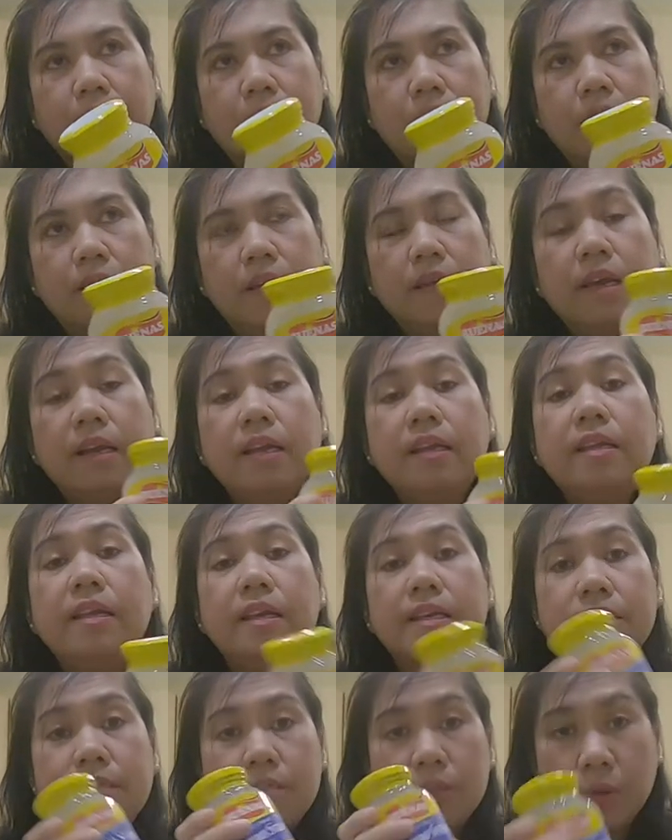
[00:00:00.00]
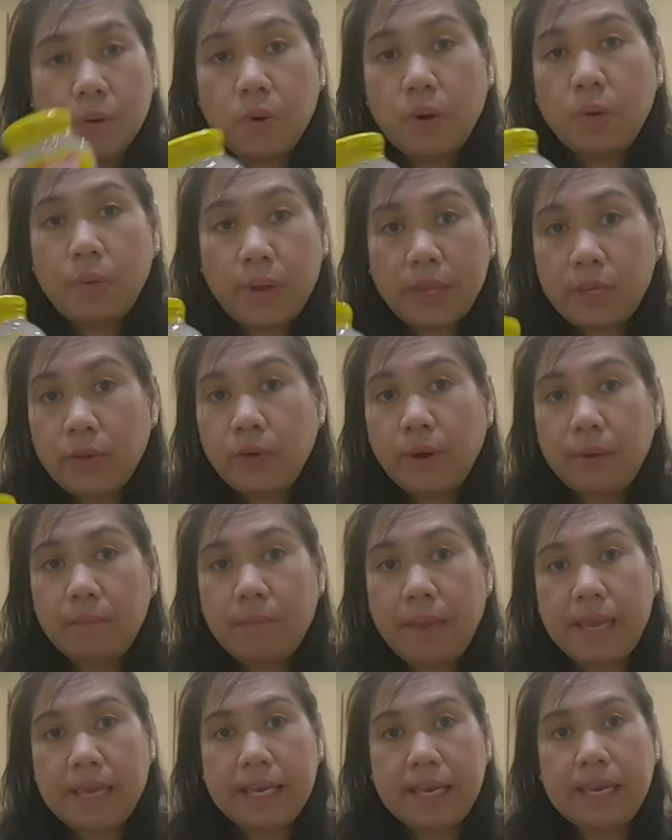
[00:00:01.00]
ingredients to go when you are
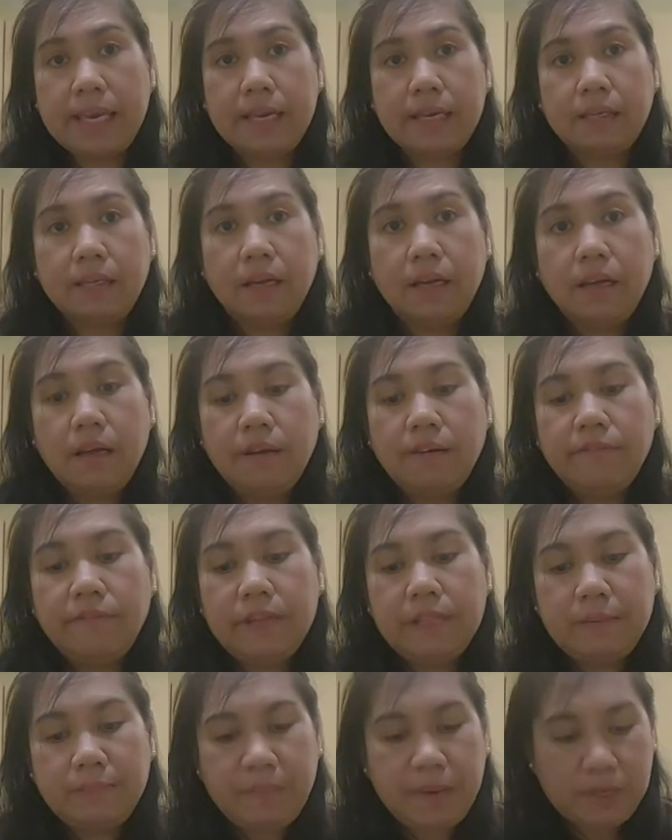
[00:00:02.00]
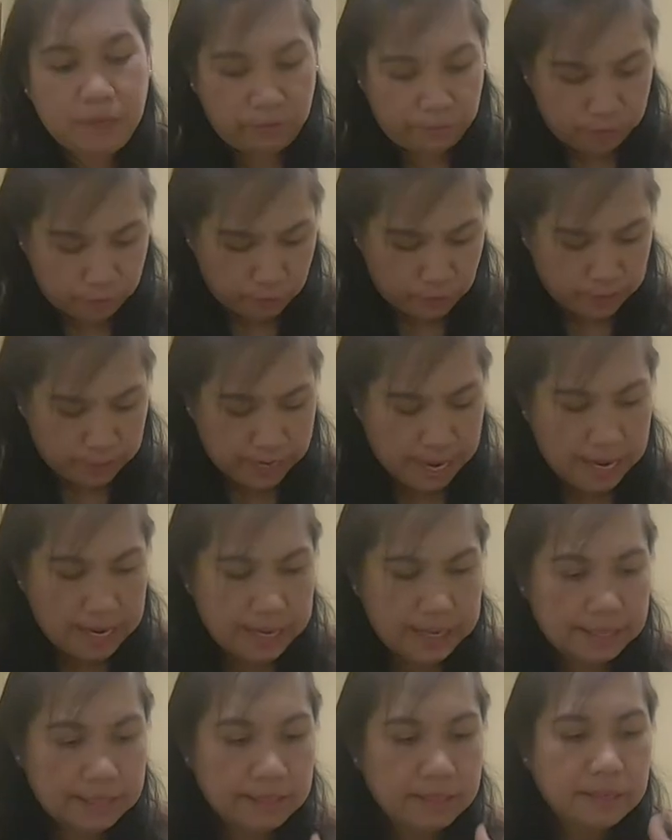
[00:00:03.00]
making Filipino fruit
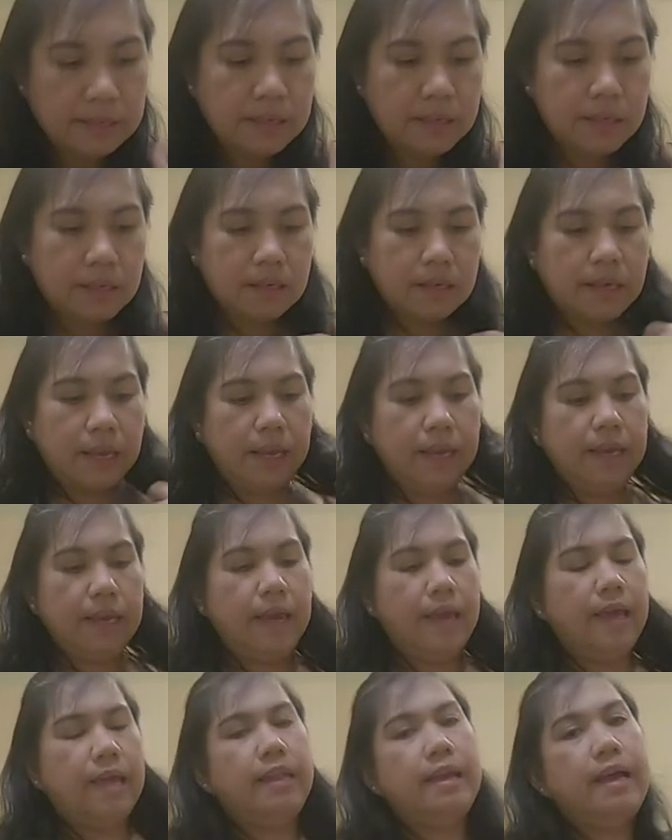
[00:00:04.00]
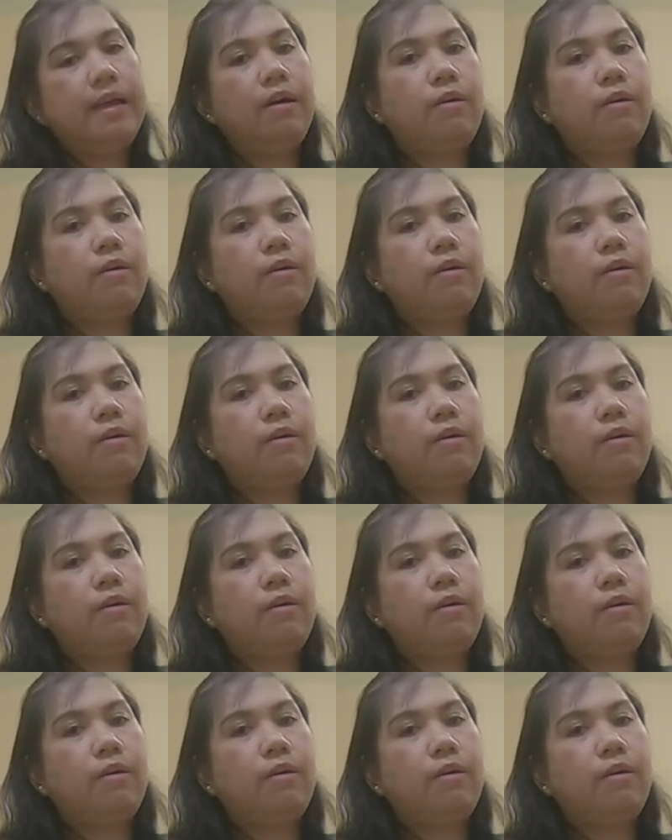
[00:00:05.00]
salad. Okay, and I